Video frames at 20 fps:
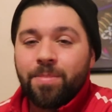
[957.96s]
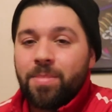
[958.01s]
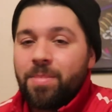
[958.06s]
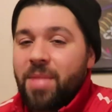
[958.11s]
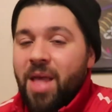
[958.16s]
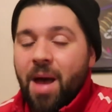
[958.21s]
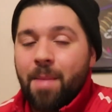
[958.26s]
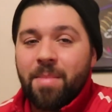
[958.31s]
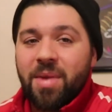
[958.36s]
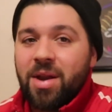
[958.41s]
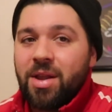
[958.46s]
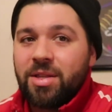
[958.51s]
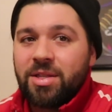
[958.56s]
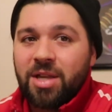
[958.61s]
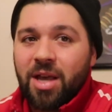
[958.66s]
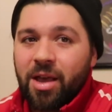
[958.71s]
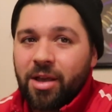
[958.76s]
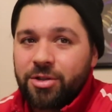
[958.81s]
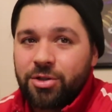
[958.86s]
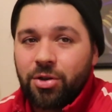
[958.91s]
not many
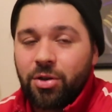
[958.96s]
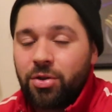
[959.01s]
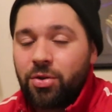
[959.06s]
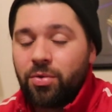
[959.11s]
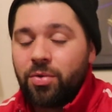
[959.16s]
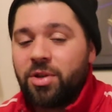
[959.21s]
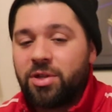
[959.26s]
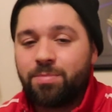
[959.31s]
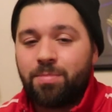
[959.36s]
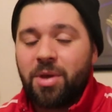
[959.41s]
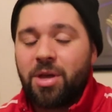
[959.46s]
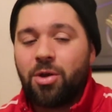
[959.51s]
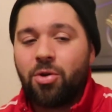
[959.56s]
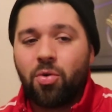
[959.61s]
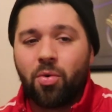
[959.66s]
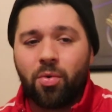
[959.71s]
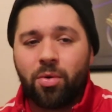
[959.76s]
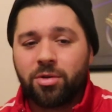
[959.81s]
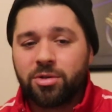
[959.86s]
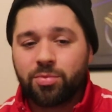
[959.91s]
tanks could do these big
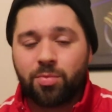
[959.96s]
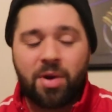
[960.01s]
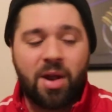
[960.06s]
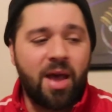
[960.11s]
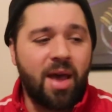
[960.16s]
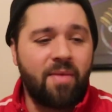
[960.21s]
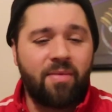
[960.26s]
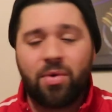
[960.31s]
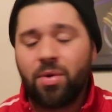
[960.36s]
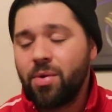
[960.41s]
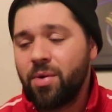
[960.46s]
coils. When I have an